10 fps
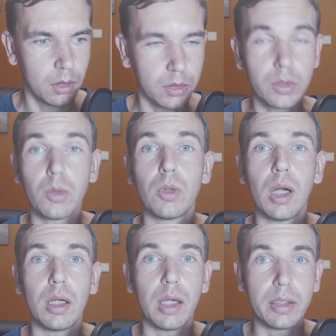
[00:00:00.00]
So
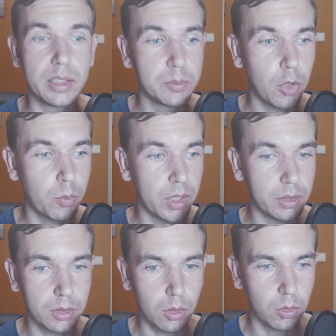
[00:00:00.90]
at this
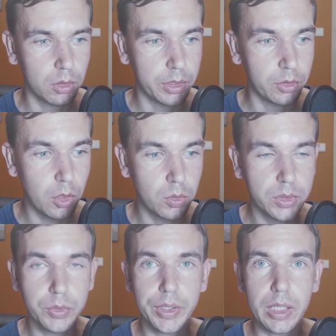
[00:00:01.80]
moment only those
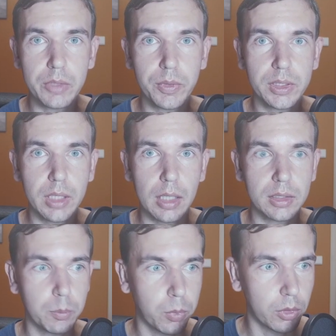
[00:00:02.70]
three networks are
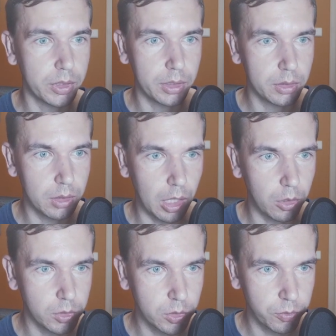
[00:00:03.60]
supported. I
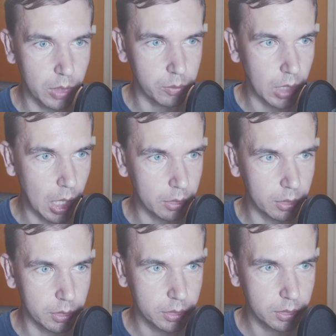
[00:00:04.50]
also found
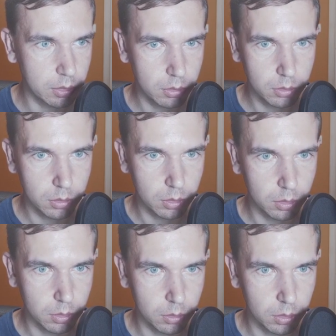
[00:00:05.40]
others,
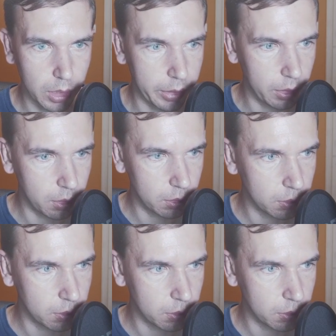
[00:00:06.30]
like,